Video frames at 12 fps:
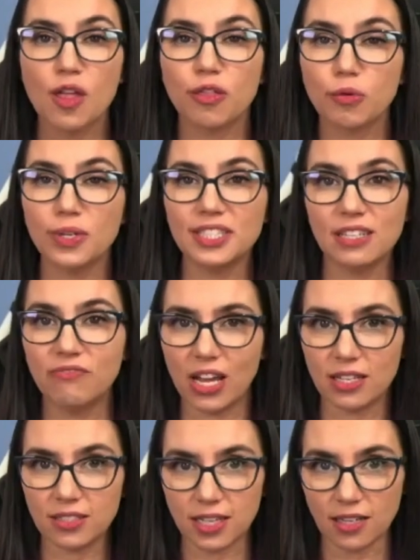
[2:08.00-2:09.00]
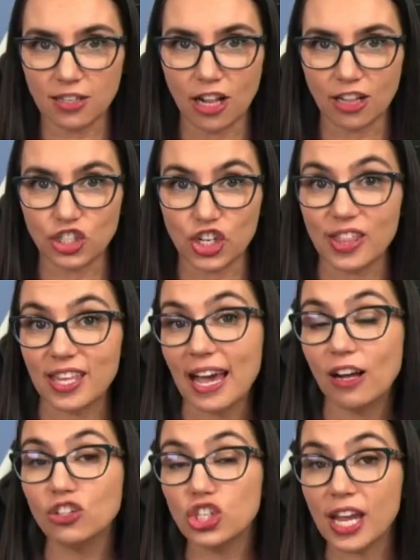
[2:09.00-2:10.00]
Through its advanced technology, the
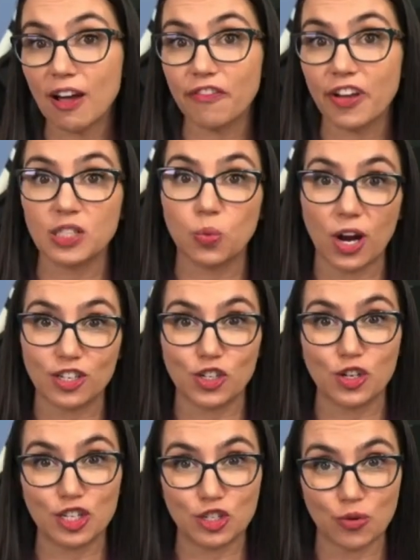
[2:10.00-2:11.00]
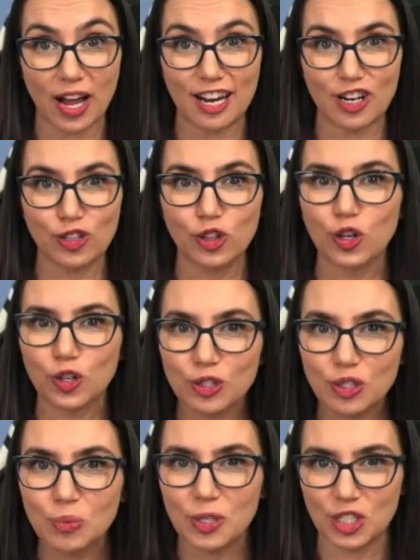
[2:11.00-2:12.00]
LG FX washer and dryer
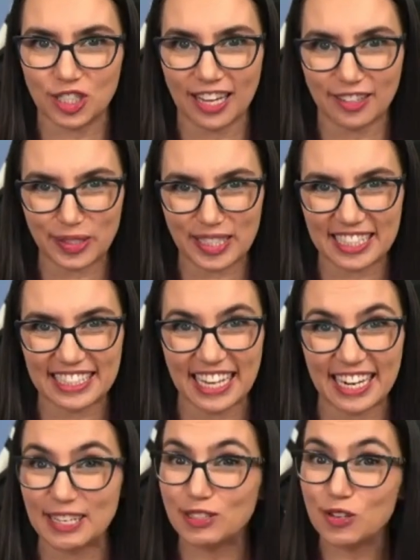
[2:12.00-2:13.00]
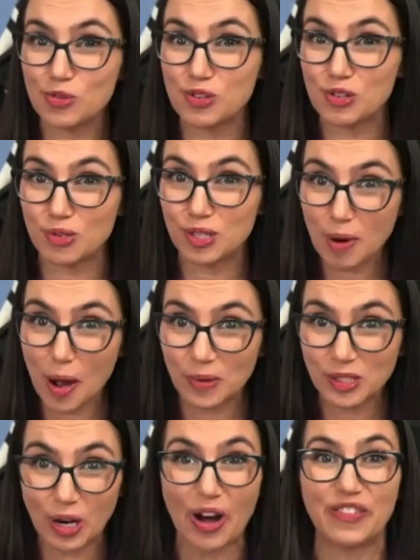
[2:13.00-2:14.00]
learns which cycles and settings you use
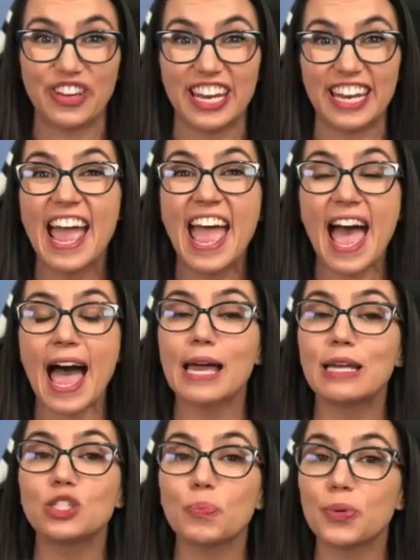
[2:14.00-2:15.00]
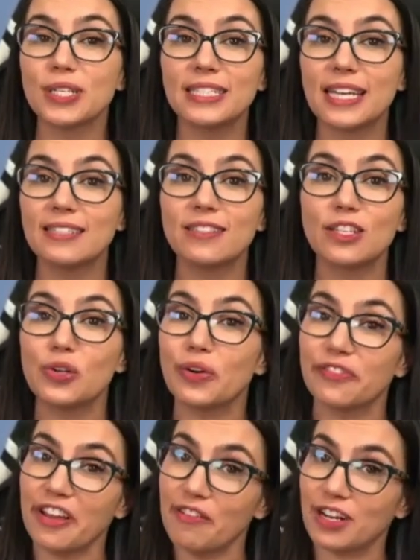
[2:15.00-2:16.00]
most often and presents your
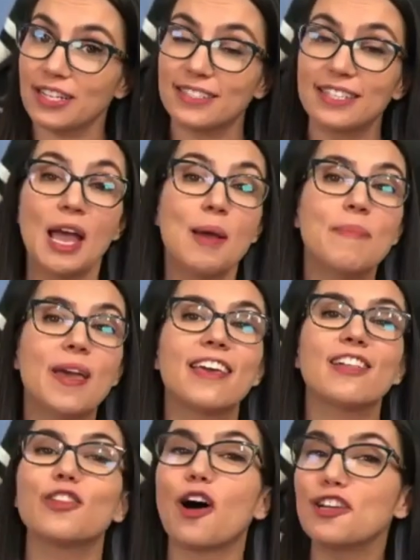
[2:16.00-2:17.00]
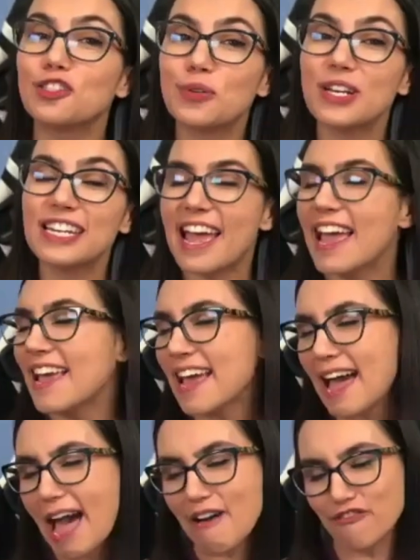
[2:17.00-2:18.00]
favorites, making laundry day
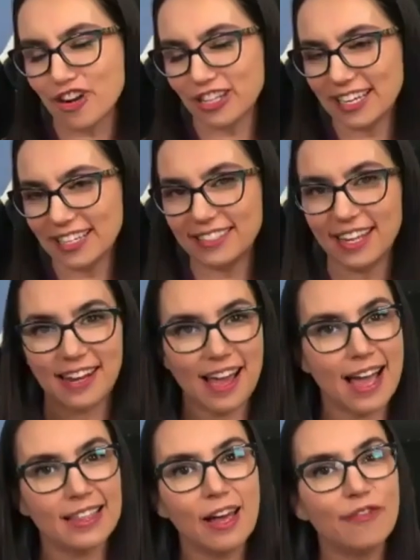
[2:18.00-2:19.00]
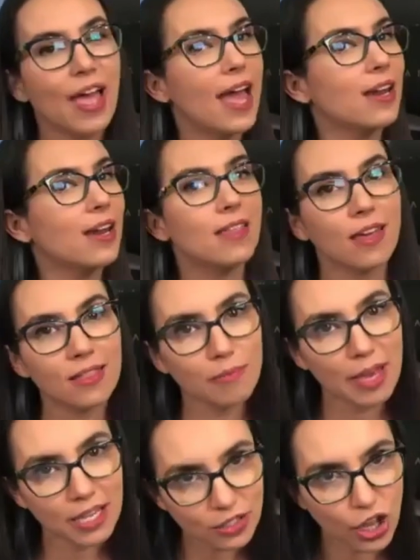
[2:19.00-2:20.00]
effortless. And I love anything that
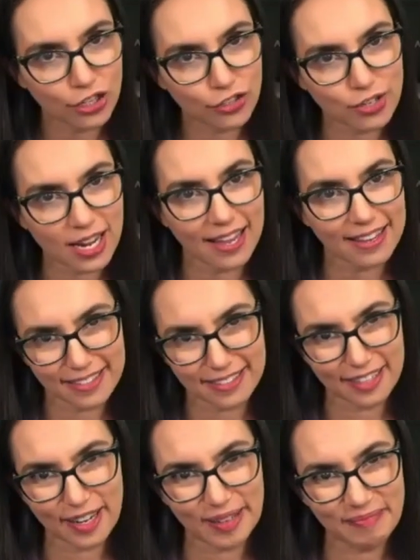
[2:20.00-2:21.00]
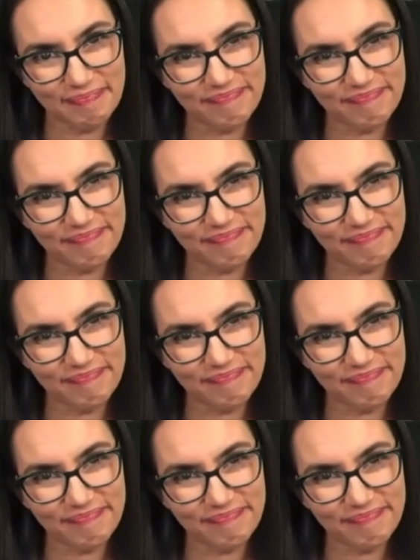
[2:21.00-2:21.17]
makes laundry day easier.